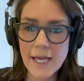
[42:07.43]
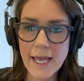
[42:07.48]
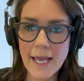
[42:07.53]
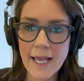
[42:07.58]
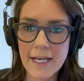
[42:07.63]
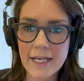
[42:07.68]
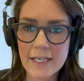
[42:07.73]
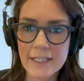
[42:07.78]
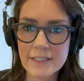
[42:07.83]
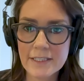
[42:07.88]

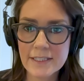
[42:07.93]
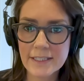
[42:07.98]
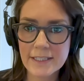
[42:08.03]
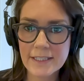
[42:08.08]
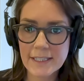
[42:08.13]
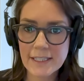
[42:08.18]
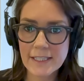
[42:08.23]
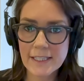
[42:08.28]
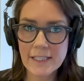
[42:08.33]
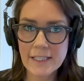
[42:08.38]
And
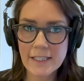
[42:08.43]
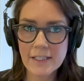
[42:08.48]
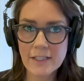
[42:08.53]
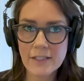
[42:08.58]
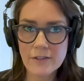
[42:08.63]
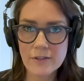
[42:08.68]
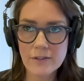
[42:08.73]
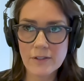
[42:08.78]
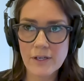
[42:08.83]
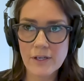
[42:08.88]

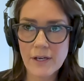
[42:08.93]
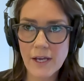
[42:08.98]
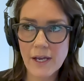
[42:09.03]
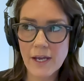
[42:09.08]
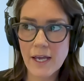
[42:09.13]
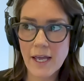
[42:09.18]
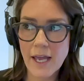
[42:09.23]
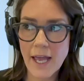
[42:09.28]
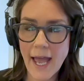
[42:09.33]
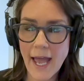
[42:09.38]
he
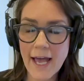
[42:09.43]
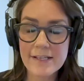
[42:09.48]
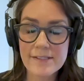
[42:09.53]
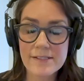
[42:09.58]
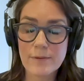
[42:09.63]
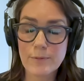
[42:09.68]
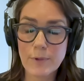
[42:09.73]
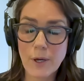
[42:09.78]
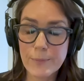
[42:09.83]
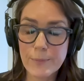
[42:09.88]

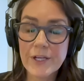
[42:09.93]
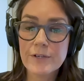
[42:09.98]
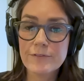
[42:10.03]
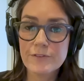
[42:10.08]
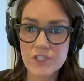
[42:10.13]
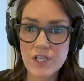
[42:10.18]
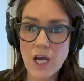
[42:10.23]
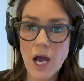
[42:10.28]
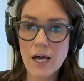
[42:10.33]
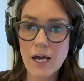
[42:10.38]
has a bit
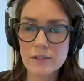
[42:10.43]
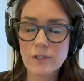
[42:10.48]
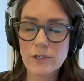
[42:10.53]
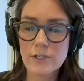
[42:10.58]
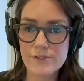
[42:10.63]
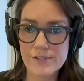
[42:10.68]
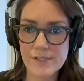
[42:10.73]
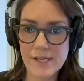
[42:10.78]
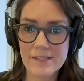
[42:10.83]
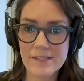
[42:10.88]
of a
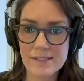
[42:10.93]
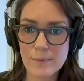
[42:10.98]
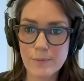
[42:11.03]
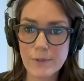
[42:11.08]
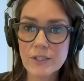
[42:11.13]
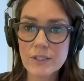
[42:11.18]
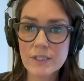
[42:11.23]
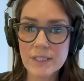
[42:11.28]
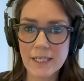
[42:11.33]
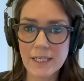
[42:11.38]
toddler
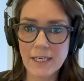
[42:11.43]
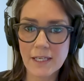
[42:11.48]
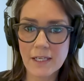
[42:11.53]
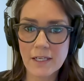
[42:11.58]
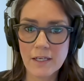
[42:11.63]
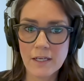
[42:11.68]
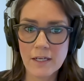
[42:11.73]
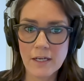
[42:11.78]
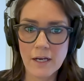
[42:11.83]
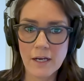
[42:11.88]
sensibility